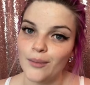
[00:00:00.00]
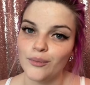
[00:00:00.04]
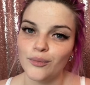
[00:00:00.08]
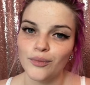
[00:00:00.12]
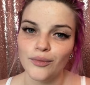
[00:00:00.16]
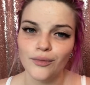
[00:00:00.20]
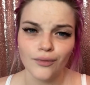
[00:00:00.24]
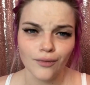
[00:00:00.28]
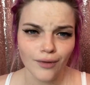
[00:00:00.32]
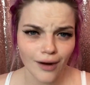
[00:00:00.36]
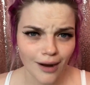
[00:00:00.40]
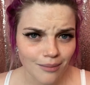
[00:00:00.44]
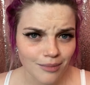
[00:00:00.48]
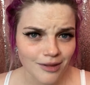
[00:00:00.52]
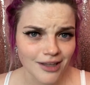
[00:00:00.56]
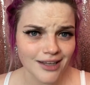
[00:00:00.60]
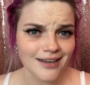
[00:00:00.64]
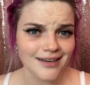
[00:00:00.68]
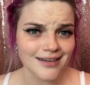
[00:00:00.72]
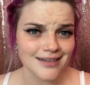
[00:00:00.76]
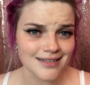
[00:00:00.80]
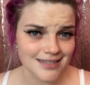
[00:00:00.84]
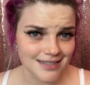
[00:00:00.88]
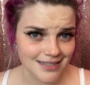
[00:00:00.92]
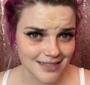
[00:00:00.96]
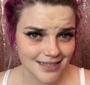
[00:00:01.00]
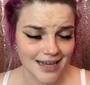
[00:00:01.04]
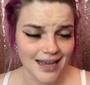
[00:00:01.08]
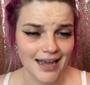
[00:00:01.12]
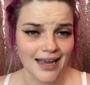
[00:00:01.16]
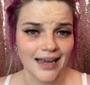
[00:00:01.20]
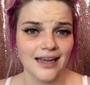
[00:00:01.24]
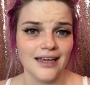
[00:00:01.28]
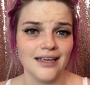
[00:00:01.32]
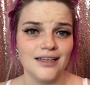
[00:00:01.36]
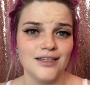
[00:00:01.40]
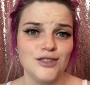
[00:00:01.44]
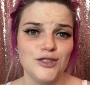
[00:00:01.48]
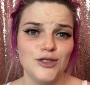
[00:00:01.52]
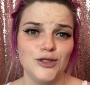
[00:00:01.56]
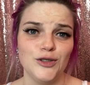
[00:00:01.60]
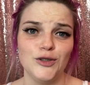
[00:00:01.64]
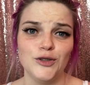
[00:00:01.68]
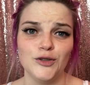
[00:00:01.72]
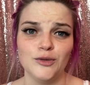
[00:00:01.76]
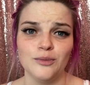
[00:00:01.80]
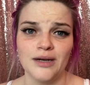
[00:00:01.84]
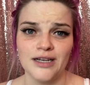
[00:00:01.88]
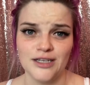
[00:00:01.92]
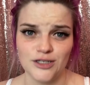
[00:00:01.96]
probably gonna stick
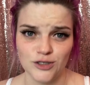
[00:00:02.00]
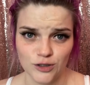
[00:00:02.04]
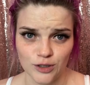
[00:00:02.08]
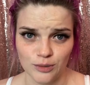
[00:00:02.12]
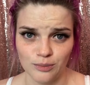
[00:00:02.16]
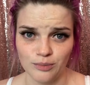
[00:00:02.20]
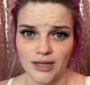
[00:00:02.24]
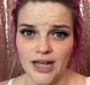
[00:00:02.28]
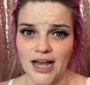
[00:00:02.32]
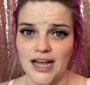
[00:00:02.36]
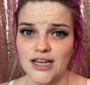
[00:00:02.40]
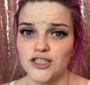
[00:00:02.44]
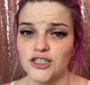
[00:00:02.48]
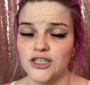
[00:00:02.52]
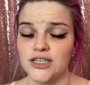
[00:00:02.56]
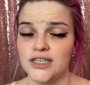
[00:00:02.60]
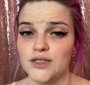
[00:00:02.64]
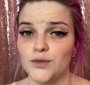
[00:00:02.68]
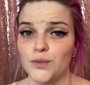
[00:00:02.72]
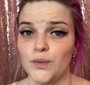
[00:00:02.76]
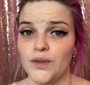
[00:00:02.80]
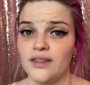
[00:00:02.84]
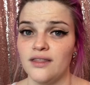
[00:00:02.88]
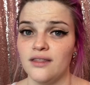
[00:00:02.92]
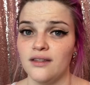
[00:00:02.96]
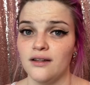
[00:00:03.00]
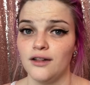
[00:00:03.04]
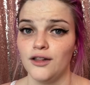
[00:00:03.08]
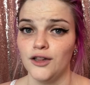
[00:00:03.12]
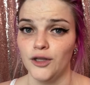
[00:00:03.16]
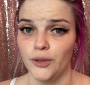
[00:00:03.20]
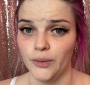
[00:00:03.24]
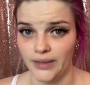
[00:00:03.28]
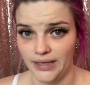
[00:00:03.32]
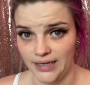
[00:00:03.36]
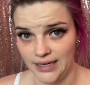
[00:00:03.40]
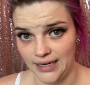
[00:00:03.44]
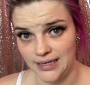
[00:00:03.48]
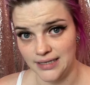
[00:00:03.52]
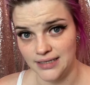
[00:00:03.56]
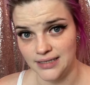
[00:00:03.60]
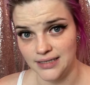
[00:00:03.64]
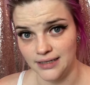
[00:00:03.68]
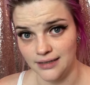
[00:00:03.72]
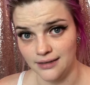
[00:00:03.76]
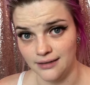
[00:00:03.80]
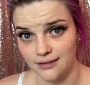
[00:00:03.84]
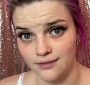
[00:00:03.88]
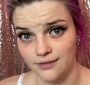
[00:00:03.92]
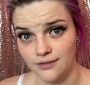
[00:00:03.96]
to my strip lashes with glue
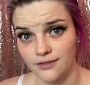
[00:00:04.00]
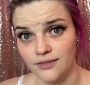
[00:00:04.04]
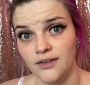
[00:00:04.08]
adhesive